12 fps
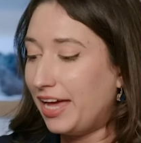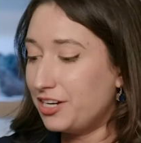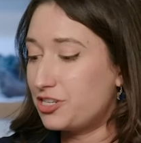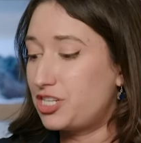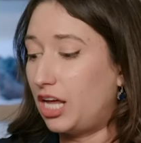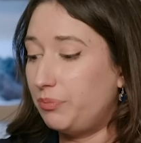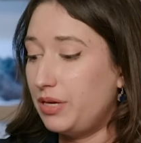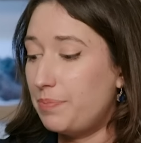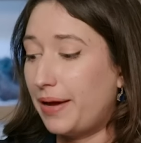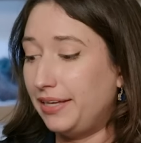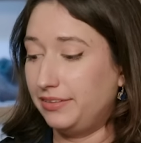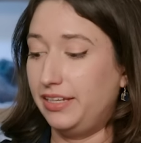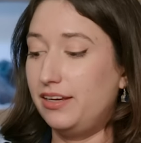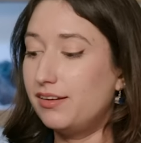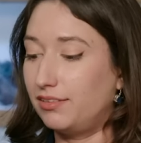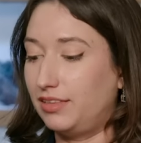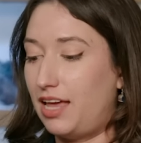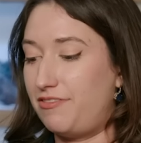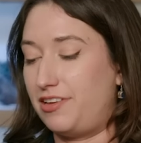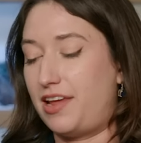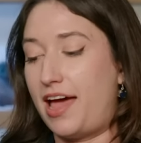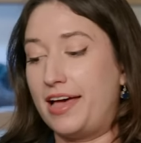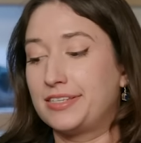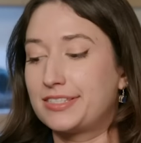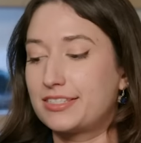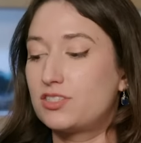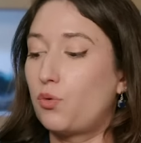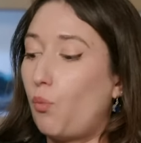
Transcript: At Shelby by Lynn 11 asks,